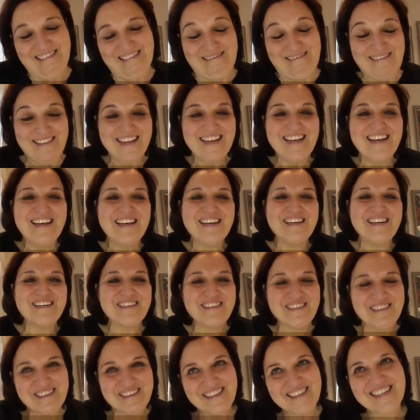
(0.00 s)
You're an
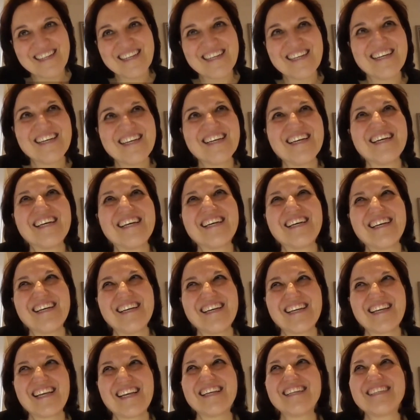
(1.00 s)
athlete.
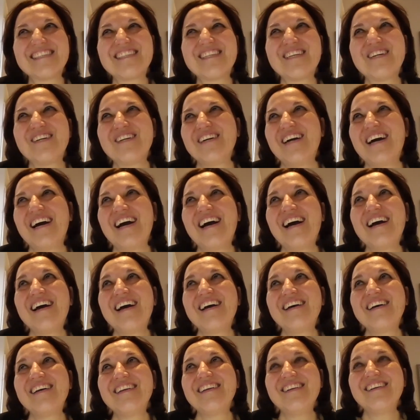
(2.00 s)
So,
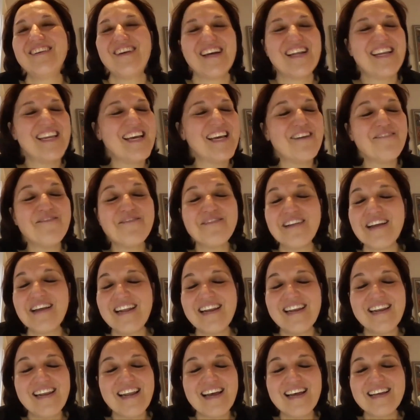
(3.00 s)
uh, yeah, I loved,
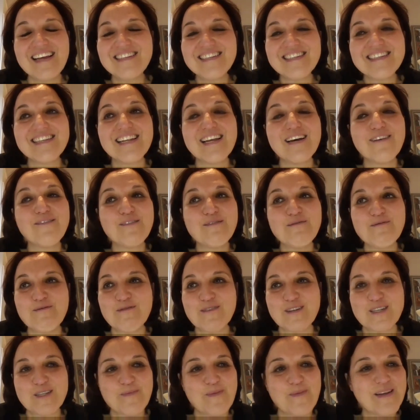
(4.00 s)
I, I just loved the
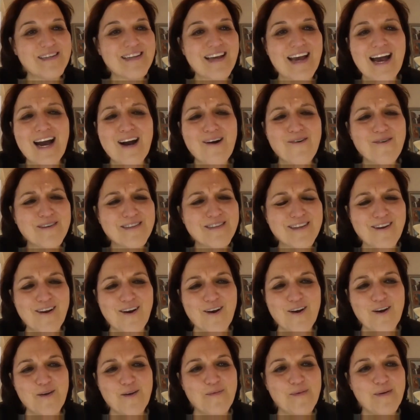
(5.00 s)
water. Spent hours at
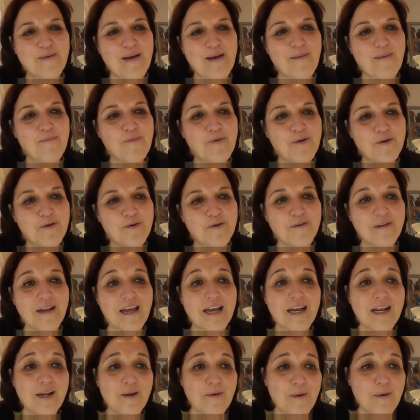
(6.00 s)
home in our pool.
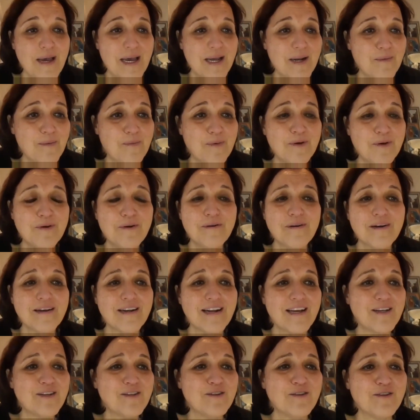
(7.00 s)
Luckily, we had a pool,
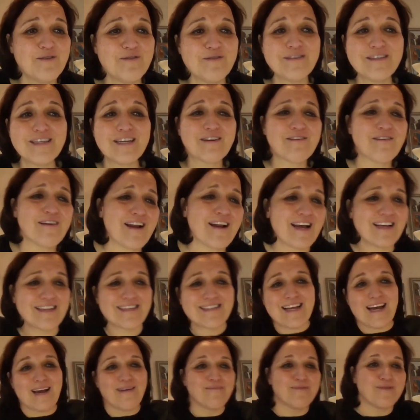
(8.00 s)
and I used to do
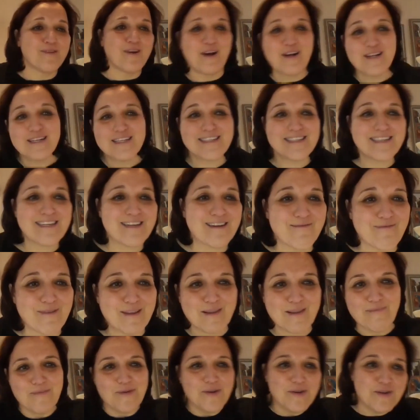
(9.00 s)
synchronized type dancing
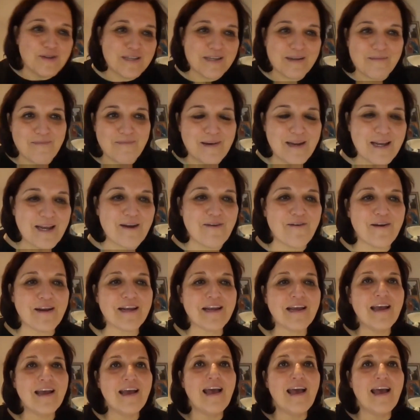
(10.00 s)
with the music blaring.